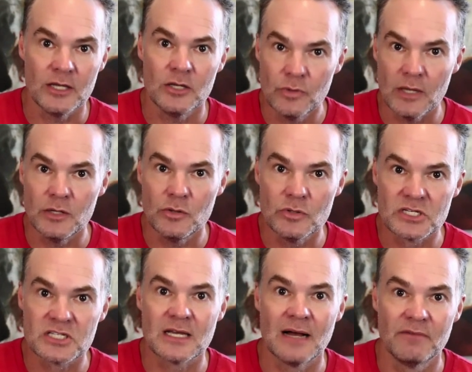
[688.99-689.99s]
And you
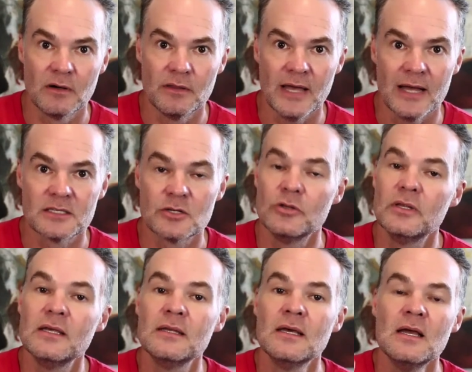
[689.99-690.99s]
discovered that. So you
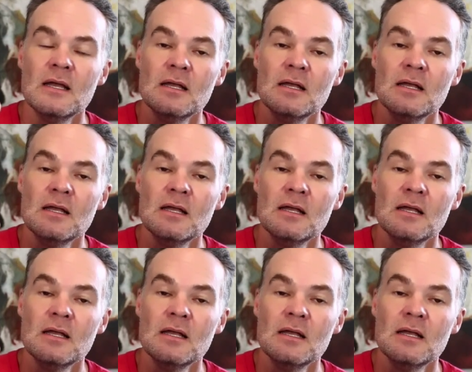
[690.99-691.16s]
need